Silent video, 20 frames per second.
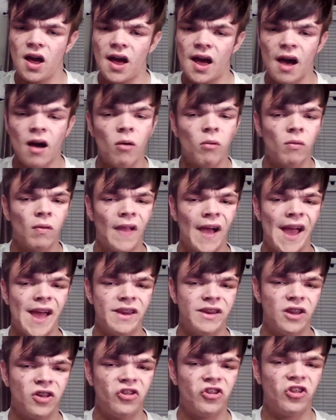
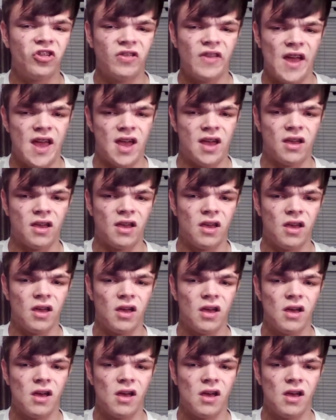outlandish thing.